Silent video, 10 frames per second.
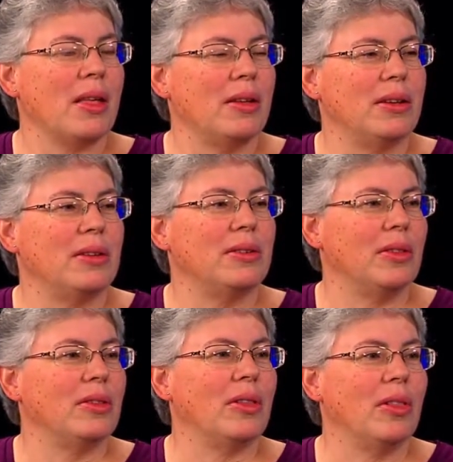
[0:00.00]
uh,
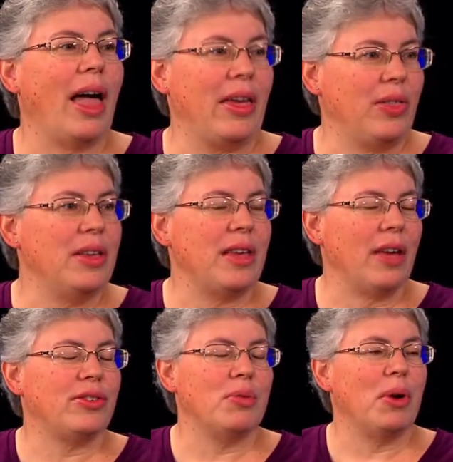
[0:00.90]
lengthy
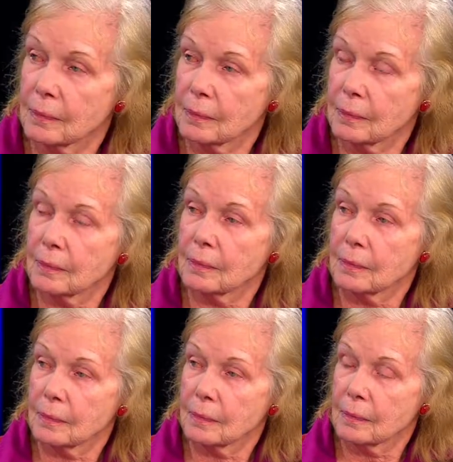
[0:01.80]
testimony. But,
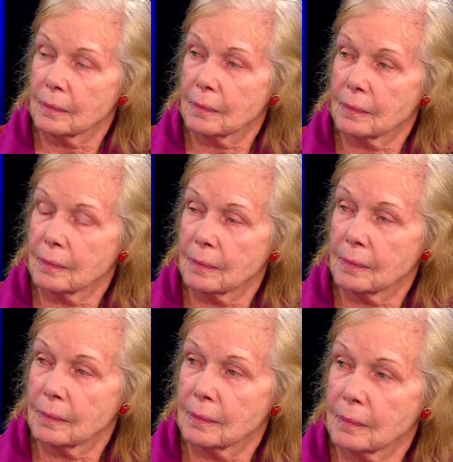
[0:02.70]
but he was, they
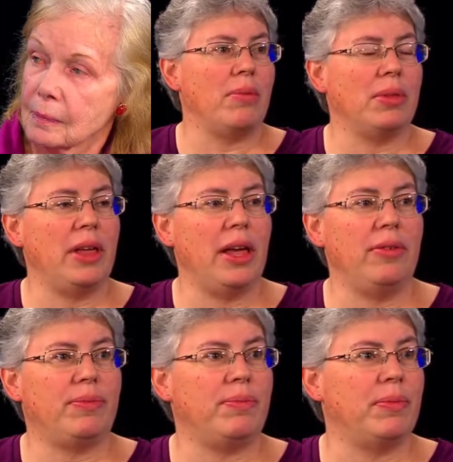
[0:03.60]
were in, I
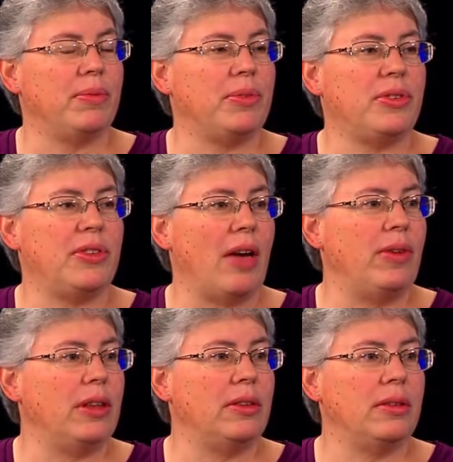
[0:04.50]
believe,
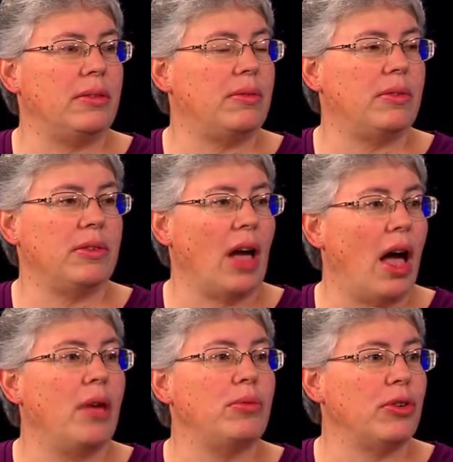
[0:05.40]
seven
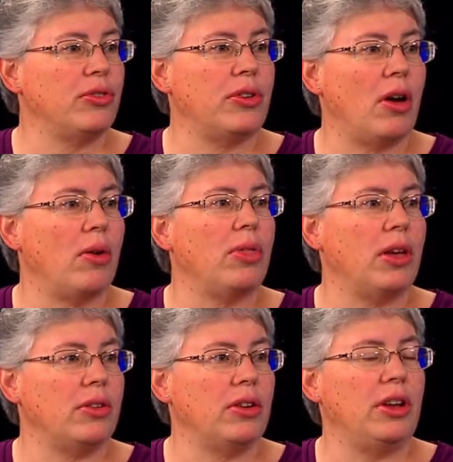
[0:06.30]
times or so, the
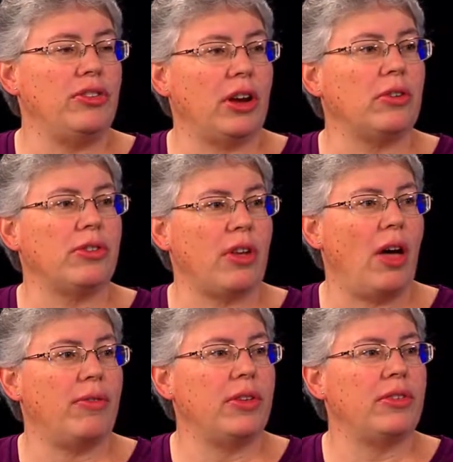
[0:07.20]
Attorney General's
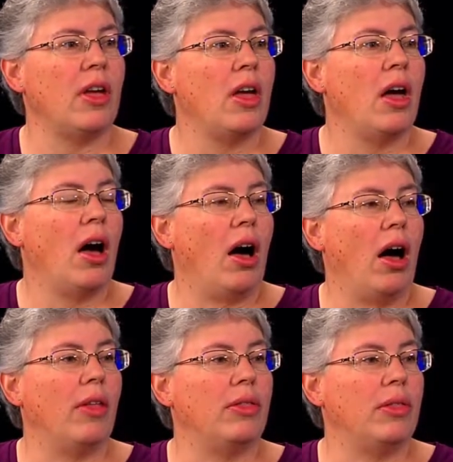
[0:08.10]
office,
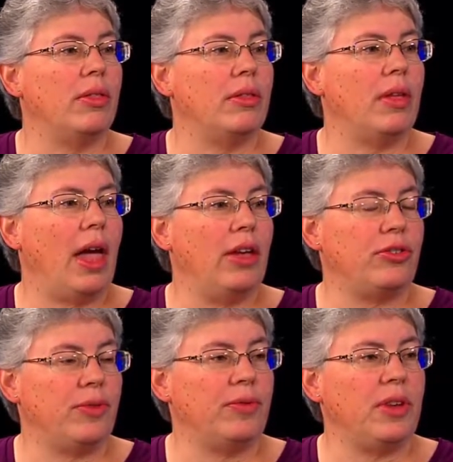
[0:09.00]
on H
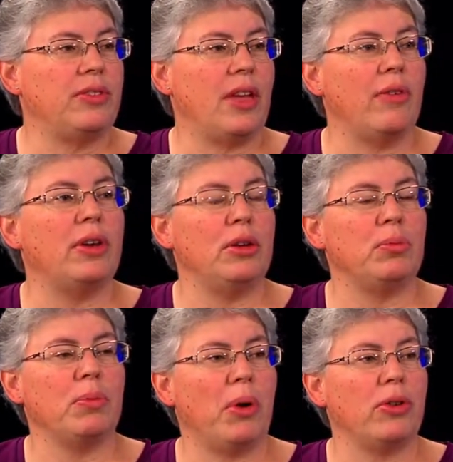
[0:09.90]
fifty-seven and
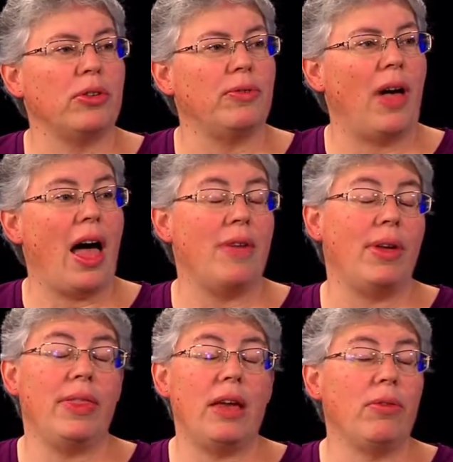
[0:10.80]
Proposal five.
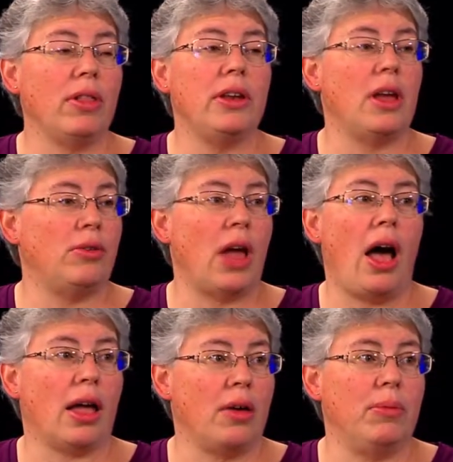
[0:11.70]
And they really do
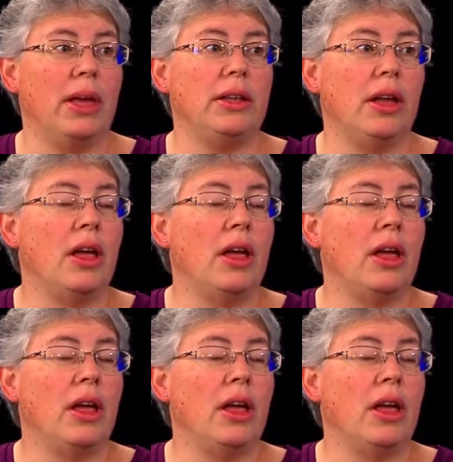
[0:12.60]
not come in